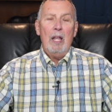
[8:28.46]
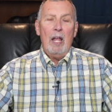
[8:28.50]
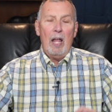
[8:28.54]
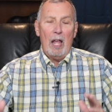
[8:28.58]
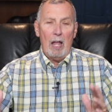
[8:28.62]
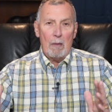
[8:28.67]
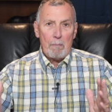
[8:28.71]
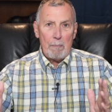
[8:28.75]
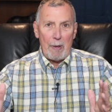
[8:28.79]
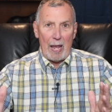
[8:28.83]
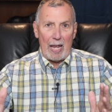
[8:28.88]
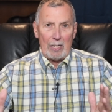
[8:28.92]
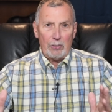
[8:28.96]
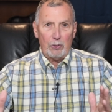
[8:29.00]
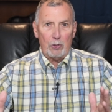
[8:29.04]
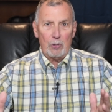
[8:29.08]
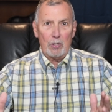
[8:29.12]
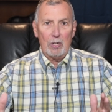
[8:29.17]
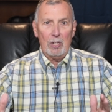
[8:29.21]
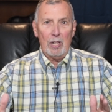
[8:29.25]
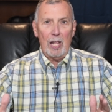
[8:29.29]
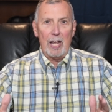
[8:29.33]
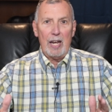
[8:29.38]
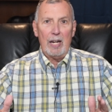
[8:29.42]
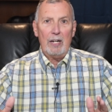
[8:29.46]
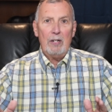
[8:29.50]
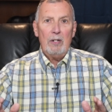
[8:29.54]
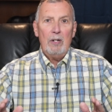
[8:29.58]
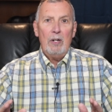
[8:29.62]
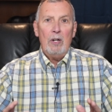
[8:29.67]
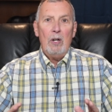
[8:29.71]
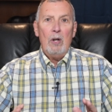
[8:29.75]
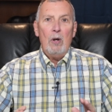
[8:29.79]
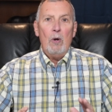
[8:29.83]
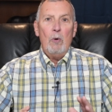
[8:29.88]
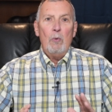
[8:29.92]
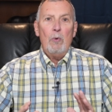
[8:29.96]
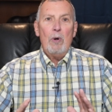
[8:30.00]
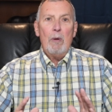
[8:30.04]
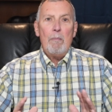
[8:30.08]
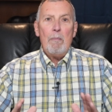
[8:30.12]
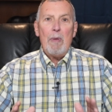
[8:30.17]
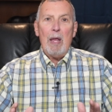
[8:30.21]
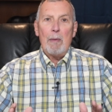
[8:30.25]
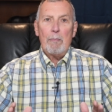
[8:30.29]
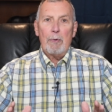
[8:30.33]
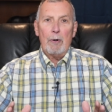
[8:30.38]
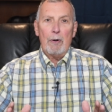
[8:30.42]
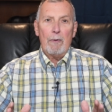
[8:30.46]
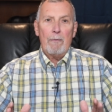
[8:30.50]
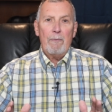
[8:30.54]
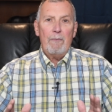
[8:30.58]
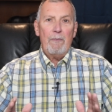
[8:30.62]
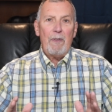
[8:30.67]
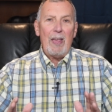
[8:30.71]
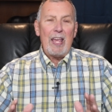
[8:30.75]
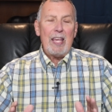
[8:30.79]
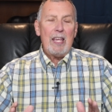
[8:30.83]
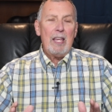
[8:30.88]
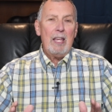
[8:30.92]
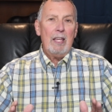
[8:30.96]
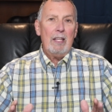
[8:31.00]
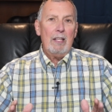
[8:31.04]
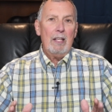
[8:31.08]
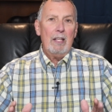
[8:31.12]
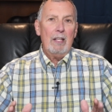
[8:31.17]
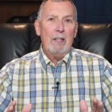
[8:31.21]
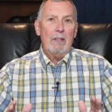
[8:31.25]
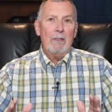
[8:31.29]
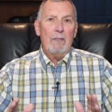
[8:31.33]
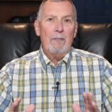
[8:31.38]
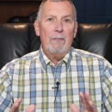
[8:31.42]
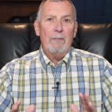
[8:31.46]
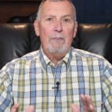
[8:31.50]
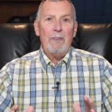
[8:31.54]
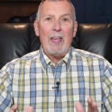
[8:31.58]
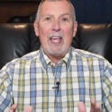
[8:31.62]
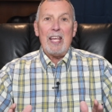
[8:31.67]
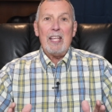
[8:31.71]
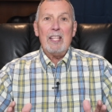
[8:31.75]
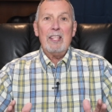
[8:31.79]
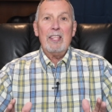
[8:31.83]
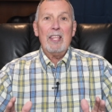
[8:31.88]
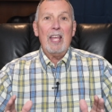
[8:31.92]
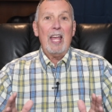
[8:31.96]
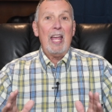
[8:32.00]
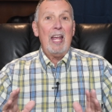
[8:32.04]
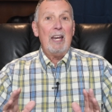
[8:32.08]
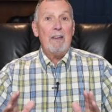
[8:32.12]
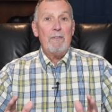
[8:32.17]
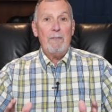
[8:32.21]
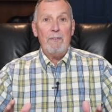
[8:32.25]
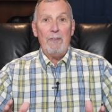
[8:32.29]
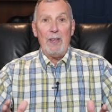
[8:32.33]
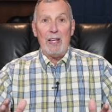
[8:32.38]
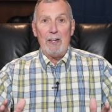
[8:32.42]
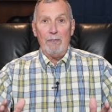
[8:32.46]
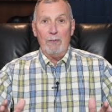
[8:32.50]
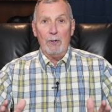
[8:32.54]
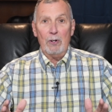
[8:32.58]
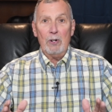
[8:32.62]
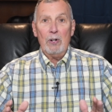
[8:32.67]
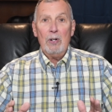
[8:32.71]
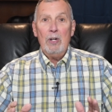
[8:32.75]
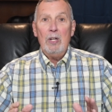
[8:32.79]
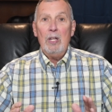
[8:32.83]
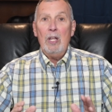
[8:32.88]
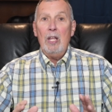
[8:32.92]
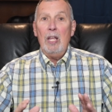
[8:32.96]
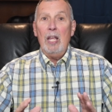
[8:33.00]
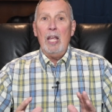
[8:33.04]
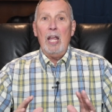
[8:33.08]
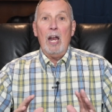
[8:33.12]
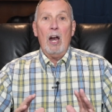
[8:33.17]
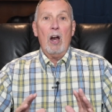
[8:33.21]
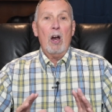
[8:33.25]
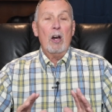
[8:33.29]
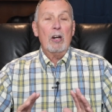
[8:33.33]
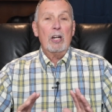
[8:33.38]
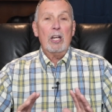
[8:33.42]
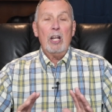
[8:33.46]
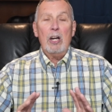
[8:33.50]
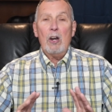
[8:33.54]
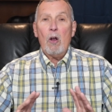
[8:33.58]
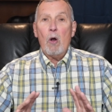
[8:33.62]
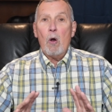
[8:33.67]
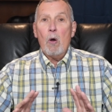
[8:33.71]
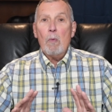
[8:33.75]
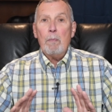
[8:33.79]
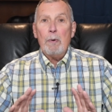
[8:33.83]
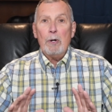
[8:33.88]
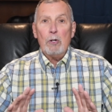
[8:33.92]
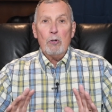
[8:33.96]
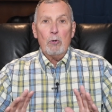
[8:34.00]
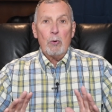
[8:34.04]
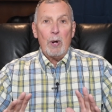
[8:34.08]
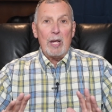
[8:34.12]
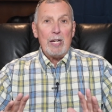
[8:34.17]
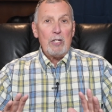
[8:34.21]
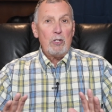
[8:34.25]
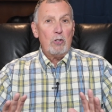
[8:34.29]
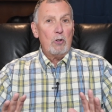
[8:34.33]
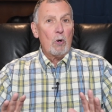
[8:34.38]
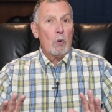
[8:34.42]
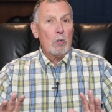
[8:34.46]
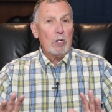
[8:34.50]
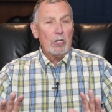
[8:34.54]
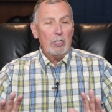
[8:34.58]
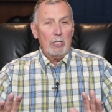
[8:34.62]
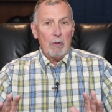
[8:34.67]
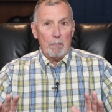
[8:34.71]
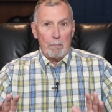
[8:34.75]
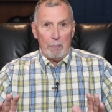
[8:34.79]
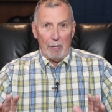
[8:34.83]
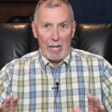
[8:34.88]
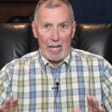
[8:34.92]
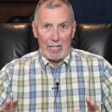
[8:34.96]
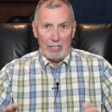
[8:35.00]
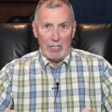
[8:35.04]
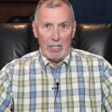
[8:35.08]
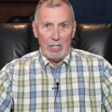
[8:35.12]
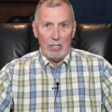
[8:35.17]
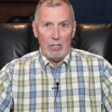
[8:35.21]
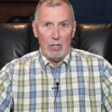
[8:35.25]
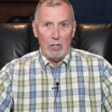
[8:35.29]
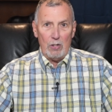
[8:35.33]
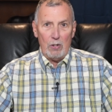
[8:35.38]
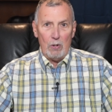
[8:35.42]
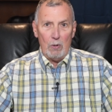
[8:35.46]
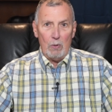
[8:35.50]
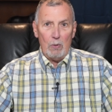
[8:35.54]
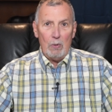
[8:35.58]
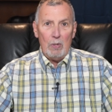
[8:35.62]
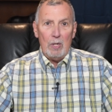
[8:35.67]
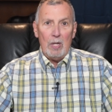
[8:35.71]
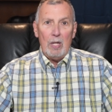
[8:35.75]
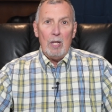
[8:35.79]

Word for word: I'm Pastor Glen. Remember, faith, faith and favor are going to open great doors of blessing to you.